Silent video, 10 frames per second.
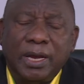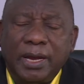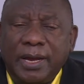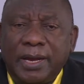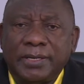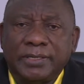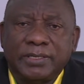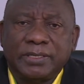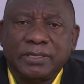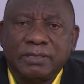
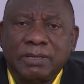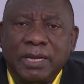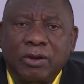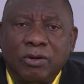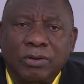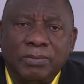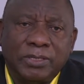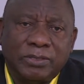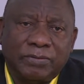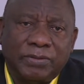as the
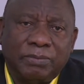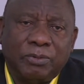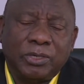economies of the more